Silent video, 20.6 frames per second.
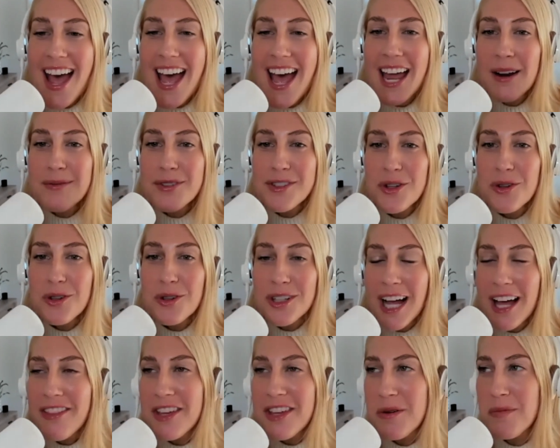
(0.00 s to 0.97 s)
And I'm so
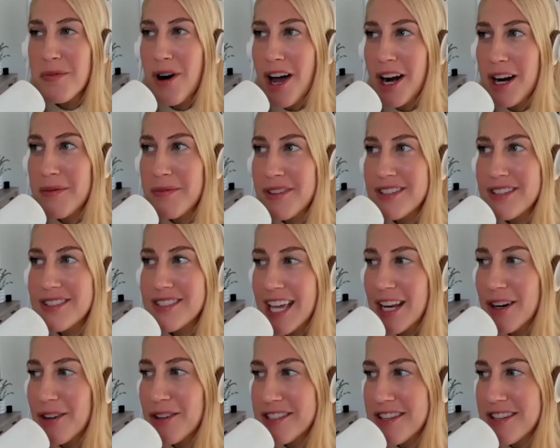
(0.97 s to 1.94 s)
glad that you brought up the
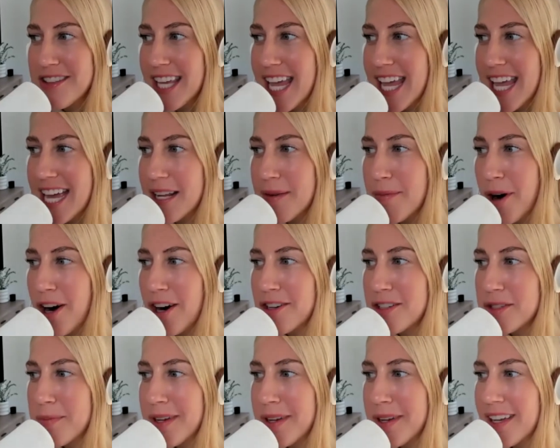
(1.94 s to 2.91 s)
Skittles and the candy
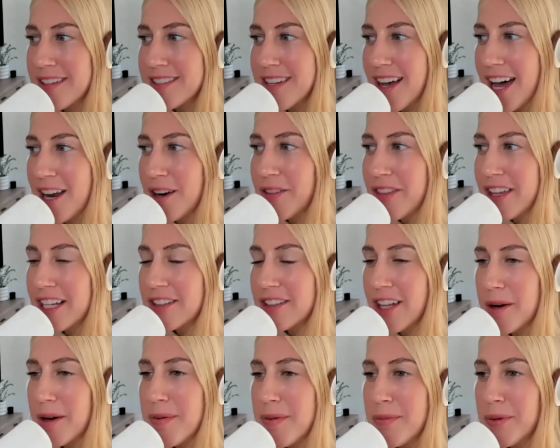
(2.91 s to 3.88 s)
bars, because I don't think a
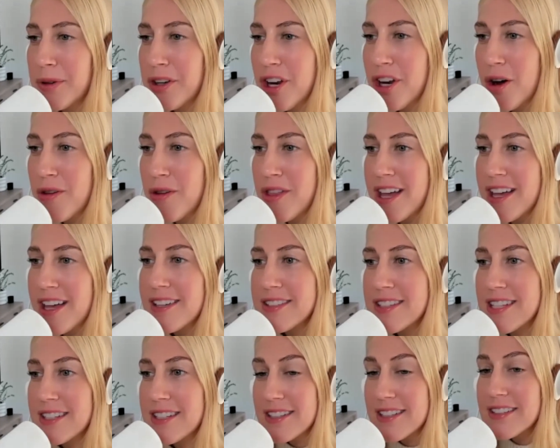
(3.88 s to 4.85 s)
lot of people know
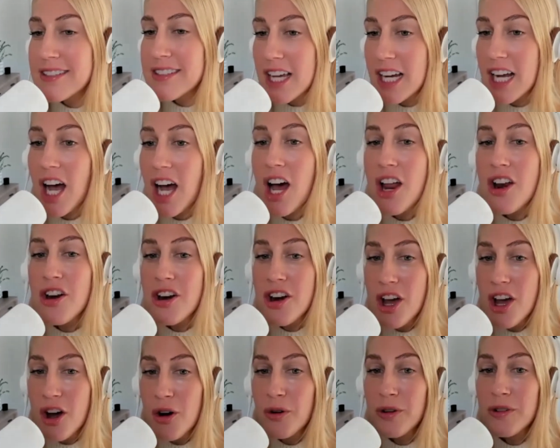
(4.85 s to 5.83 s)
this. This is like a
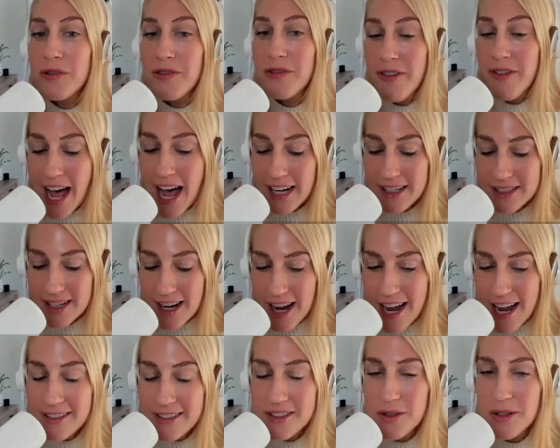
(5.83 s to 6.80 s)
known fact,
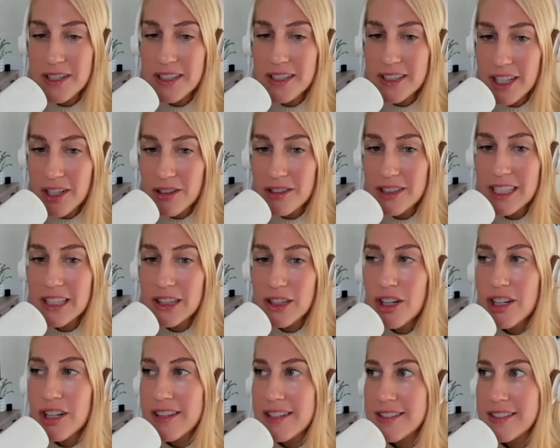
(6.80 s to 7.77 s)
guys. You can literally
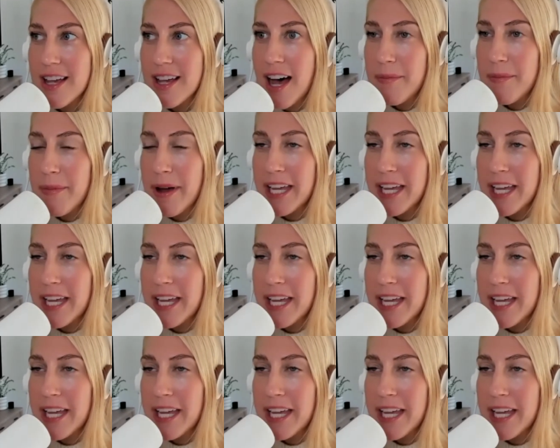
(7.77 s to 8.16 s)
look this up.